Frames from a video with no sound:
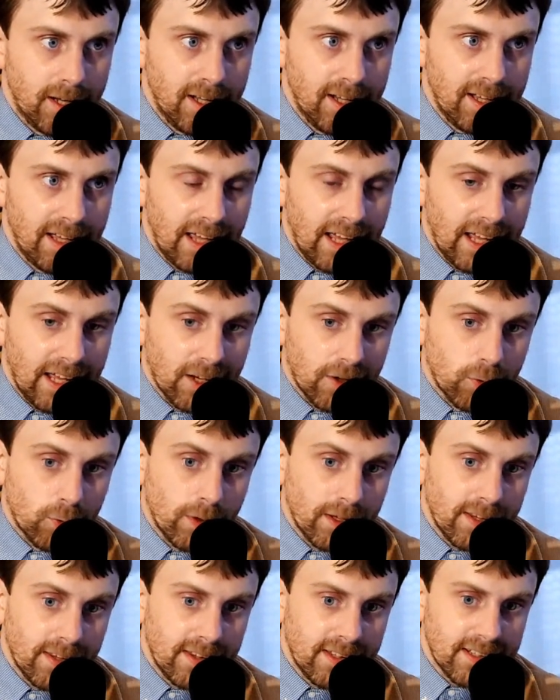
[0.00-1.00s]
and
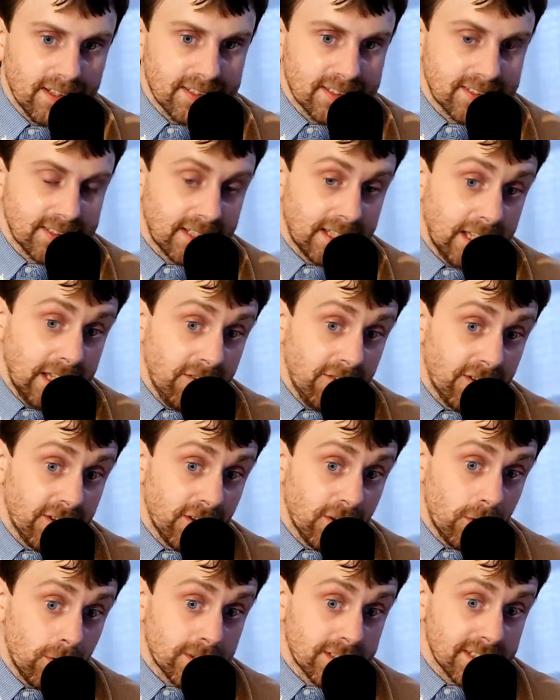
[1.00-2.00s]
with this, even
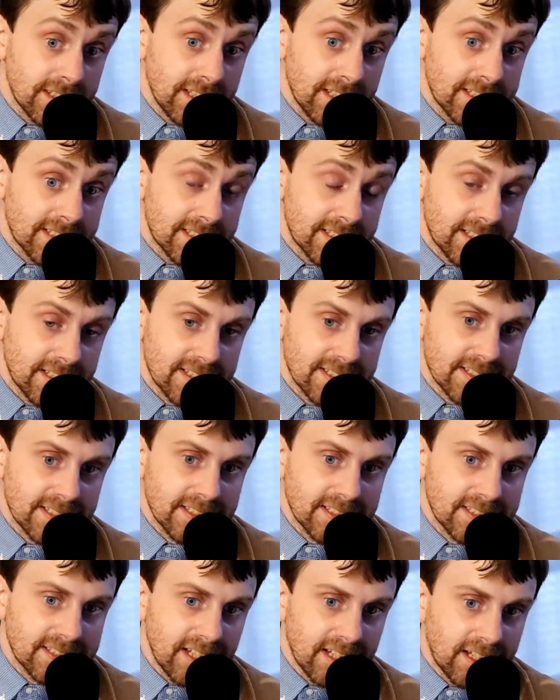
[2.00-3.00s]
though it's listed as the
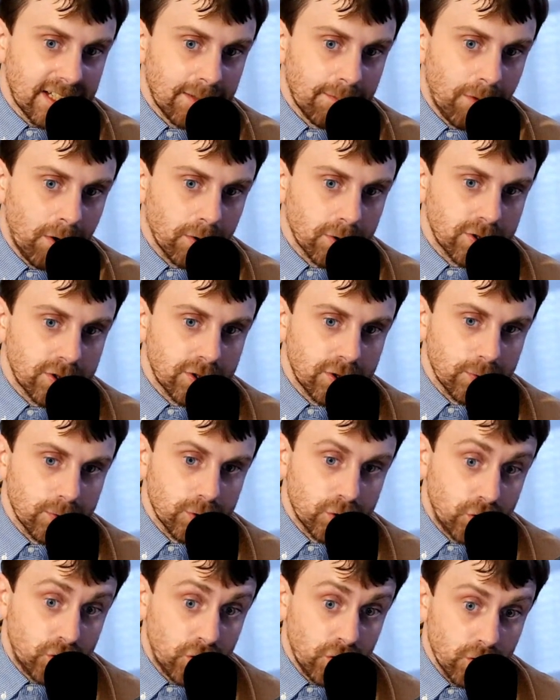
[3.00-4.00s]
second most
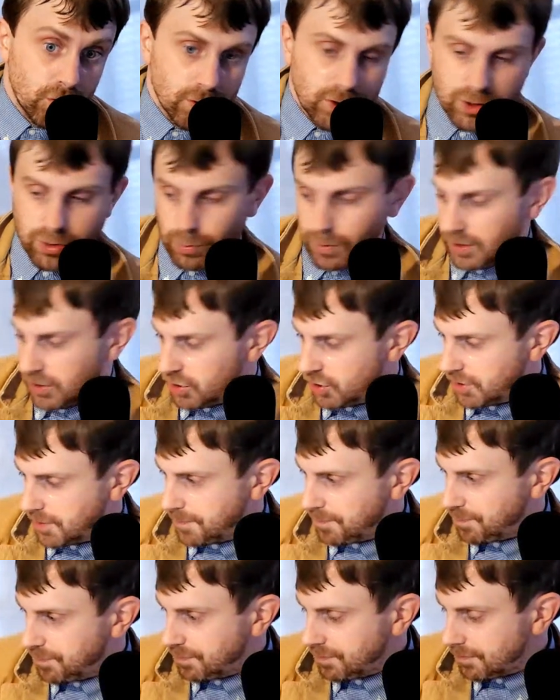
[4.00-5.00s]
used juice, which
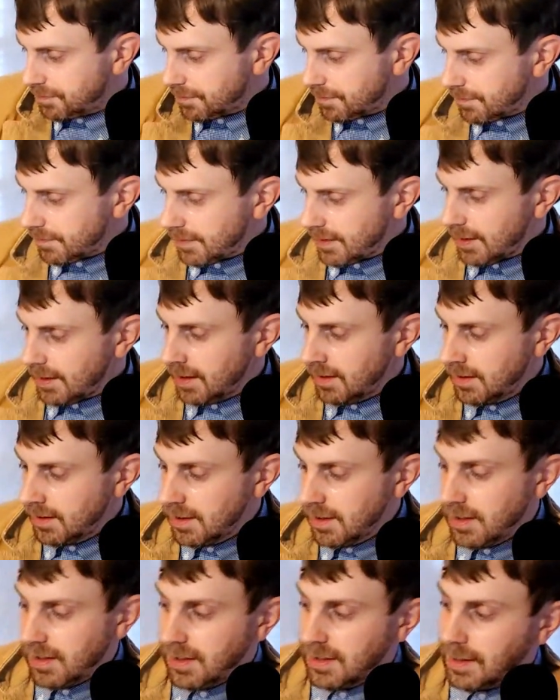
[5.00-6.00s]

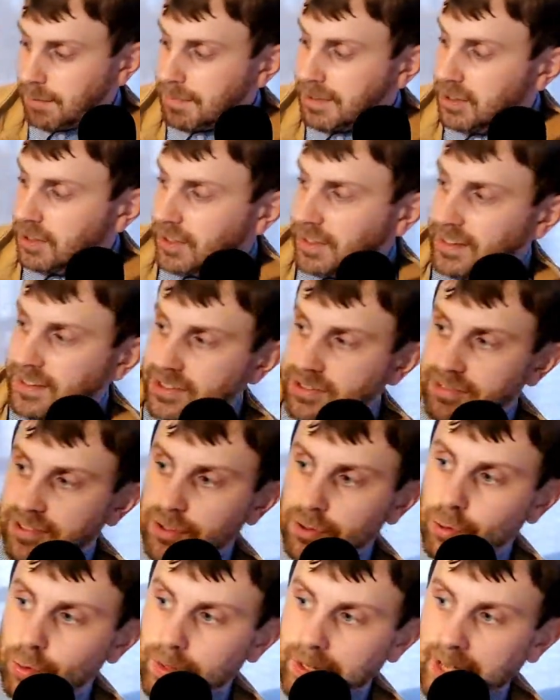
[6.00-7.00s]
let me look at this real
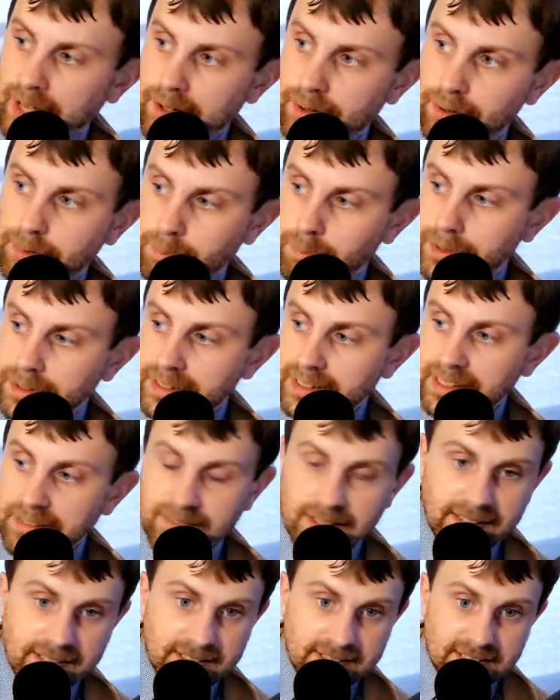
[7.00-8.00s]
quick. I don't believe
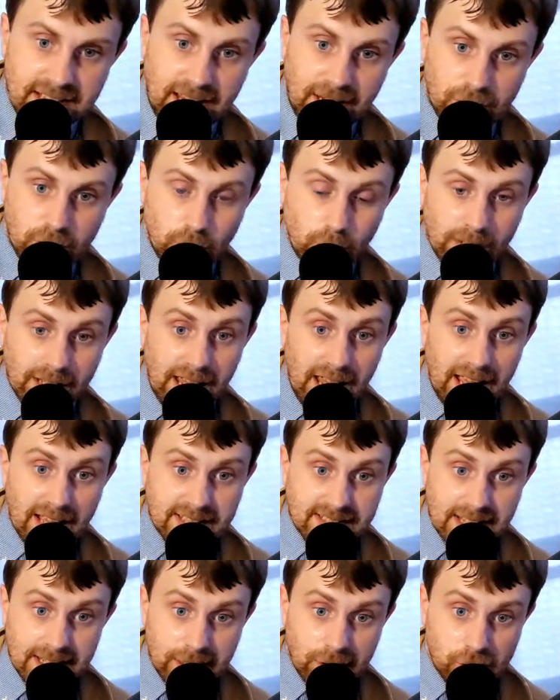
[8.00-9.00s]
that this actually
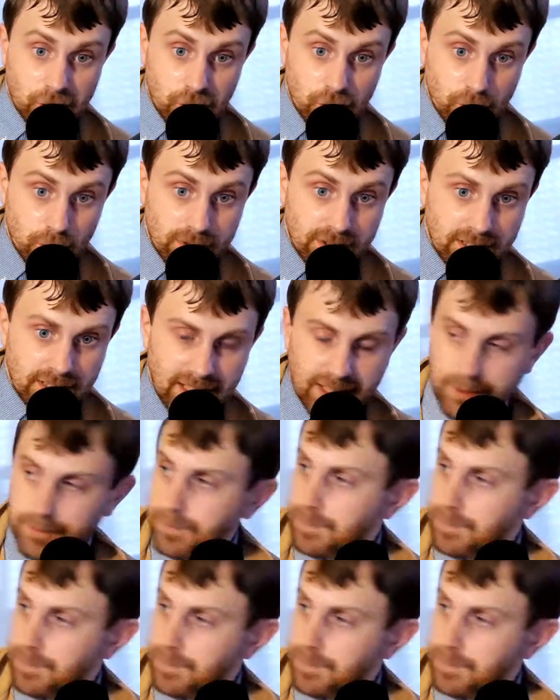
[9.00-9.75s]
has any juice in it.